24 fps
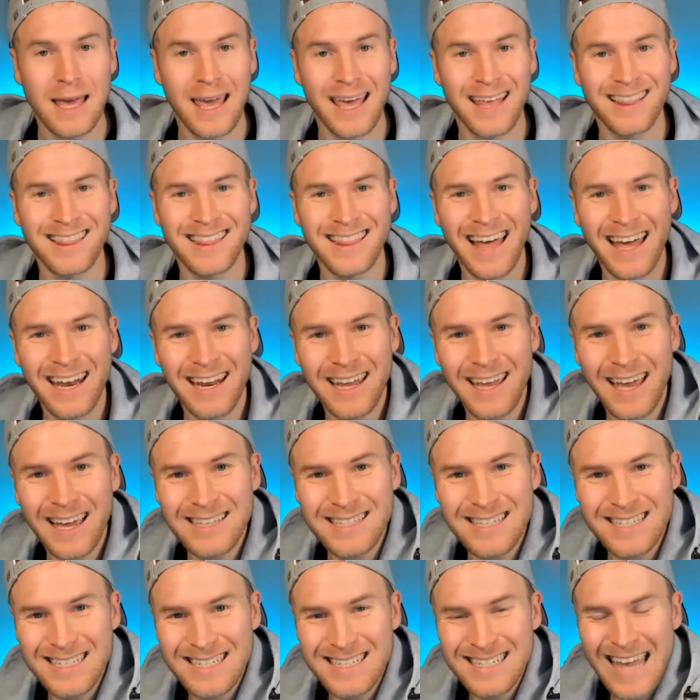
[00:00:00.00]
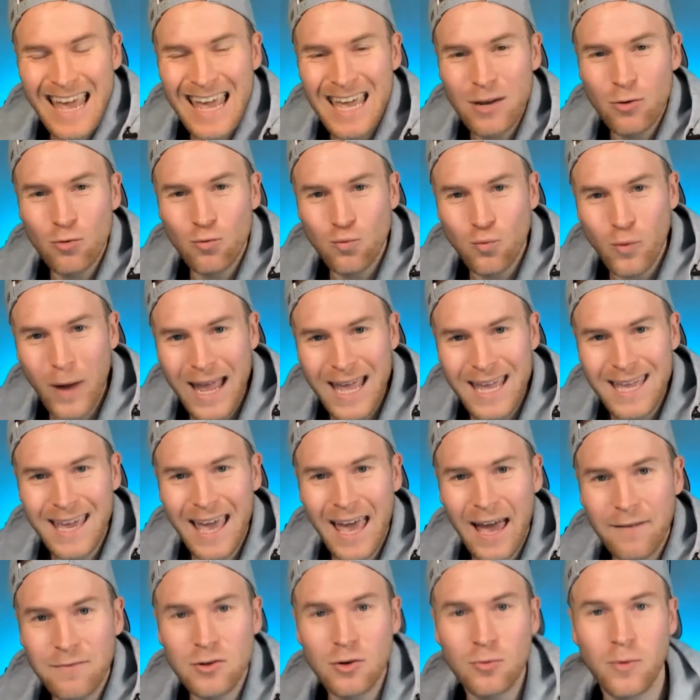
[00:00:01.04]
and letting us take rake
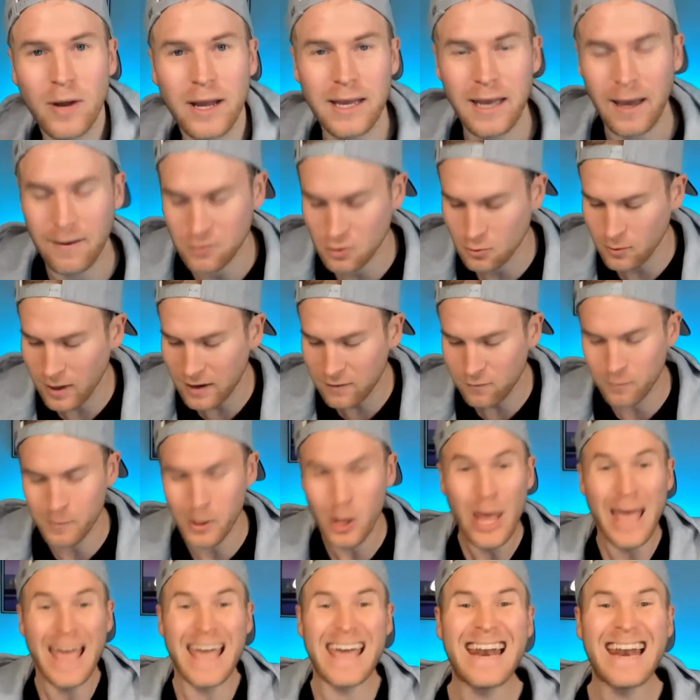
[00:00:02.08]
after rake after rake from you.